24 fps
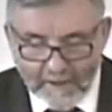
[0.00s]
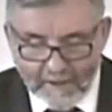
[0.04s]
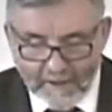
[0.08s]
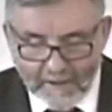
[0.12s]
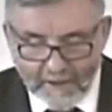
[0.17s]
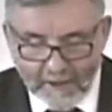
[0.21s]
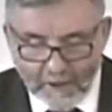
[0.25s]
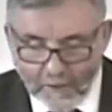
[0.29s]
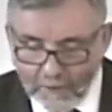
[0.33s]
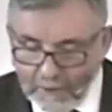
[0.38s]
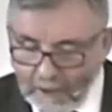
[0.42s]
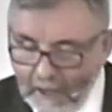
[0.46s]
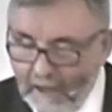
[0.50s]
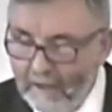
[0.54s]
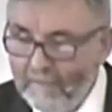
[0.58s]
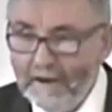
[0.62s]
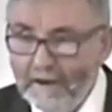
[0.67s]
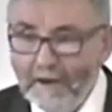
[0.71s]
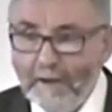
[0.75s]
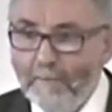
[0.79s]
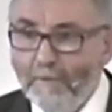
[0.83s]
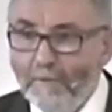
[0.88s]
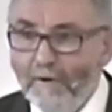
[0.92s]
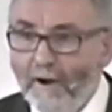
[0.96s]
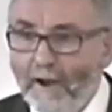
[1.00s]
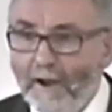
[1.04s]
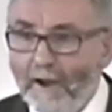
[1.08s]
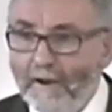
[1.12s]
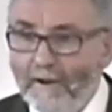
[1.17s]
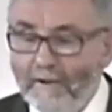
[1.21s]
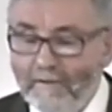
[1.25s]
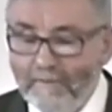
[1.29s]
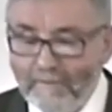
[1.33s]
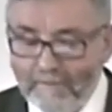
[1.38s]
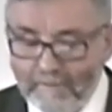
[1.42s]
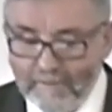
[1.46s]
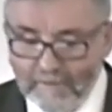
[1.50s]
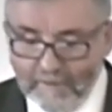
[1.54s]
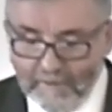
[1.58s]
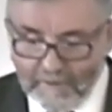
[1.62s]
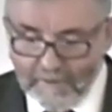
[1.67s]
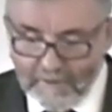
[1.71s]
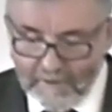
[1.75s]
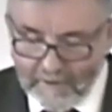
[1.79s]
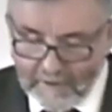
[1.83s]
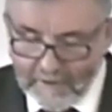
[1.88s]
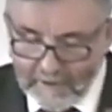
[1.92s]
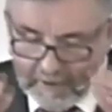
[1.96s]
they don't have any pride.
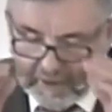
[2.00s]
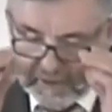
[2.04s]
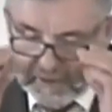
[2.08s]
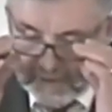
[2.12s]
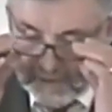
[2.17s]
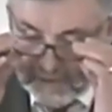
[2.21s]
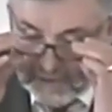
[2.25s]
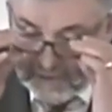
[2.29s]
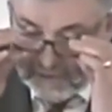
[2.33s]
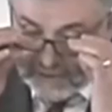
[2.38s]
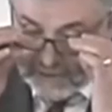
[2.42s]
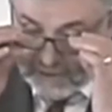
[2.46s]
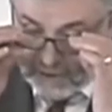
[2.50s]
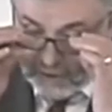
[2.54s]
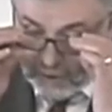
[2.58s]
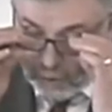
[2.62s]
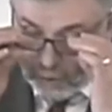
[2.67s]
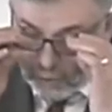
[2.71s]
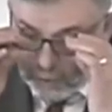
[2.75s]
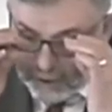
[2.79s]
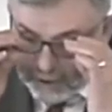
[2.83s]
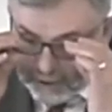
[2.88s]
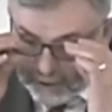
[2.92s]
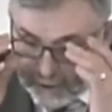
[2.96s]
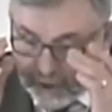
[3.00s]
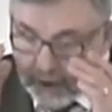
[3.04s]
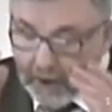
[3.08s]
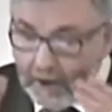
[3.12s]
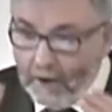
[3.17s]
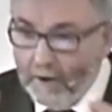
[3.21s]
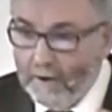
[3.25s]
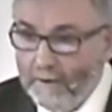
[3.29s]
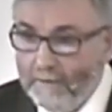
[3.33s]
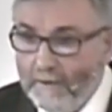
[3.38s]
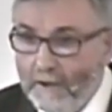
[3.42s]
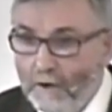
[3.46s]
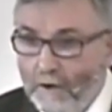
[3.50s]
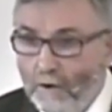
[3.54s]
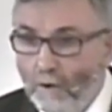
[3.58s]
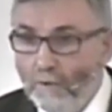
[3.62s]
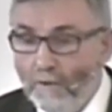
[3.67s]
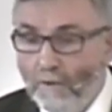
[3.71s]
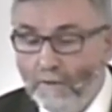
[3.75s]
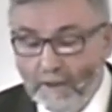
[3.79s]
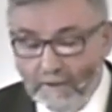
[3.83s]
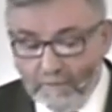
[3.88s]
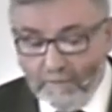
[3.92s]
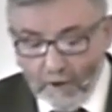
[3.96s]
They're lowly in heart. They know
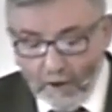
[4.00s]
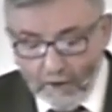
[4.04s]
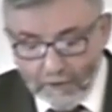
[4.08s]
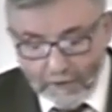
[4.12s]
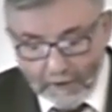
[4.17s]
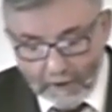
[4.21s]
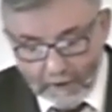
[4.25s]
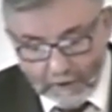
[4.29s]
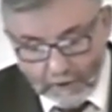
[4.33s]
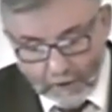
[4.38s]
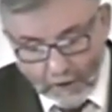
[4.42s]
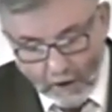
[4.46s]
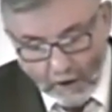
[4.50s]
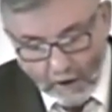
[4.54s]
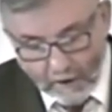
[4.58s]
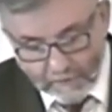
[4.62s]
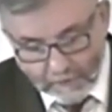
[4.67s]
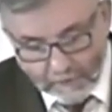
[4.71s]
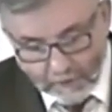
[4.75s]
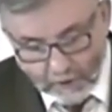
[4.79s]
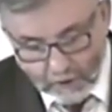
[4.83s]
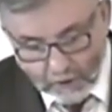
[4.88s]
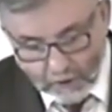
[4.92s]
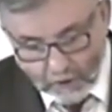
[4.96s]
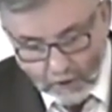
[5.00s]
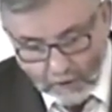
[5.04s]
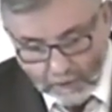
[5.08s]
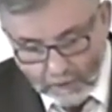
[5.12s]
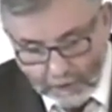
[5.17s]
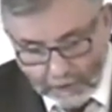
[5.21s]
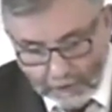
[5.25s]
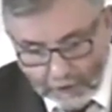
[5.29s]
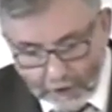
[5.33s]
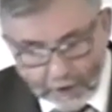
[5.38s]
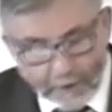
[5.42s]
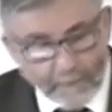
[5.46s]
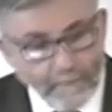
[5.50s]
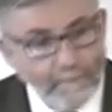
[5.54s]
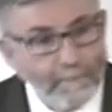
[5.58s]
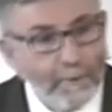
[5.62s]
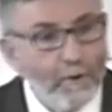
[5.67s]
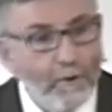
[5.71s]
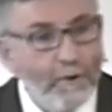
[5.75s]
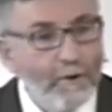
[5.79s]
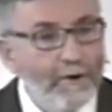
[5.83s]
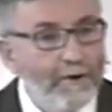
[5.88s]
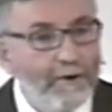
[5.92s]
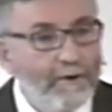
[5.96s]
that they have nothing to offer God. They're not
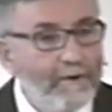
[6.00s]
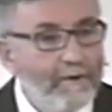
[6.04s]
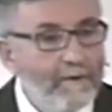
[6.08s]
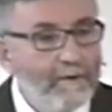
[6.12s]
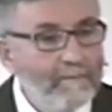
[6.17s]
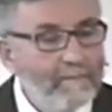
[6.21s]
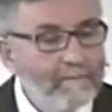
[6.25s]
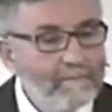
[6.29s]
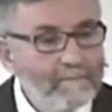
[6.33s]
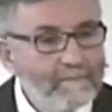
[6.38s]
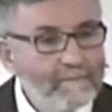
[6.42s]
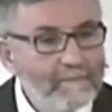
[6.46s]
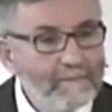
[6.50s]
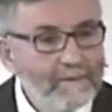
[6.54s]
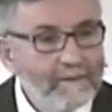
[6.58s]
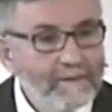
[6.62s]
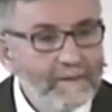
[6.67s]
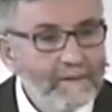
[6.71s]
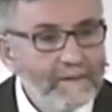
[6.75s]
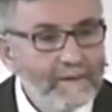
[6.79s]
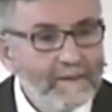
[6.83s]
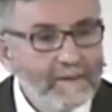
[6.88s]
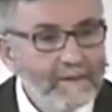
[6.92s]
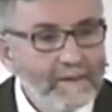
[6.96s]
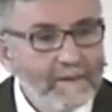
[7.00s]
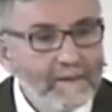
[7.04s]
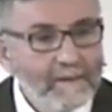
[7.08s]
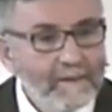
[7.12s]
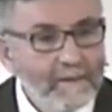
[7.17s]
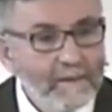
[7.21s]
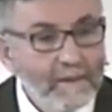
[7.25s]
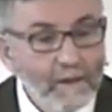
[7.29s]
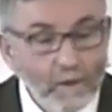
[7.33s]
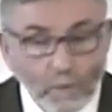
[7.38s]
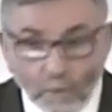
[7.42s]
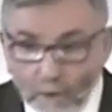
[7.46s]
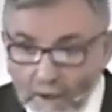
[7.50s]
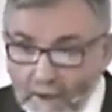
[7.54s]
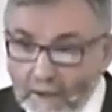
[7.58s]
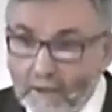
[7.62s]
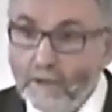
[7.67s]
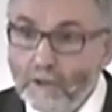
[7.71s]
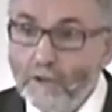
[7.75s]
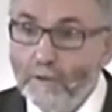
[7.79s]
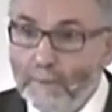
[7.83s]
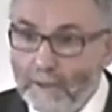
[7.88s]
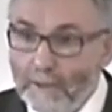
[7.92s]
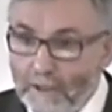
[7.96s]
important. They're willing
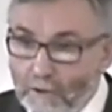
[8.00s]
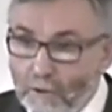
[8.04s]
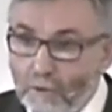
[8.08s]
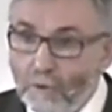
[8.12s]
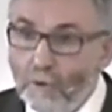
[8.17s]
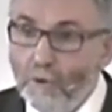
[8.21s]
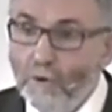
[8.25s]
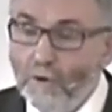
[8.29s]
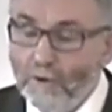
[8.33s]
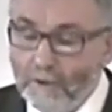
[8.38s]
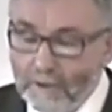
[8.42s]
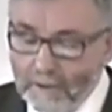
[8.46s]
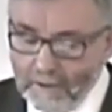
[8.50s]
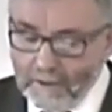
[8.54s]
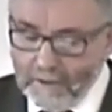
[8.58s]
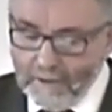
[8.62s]
to be told.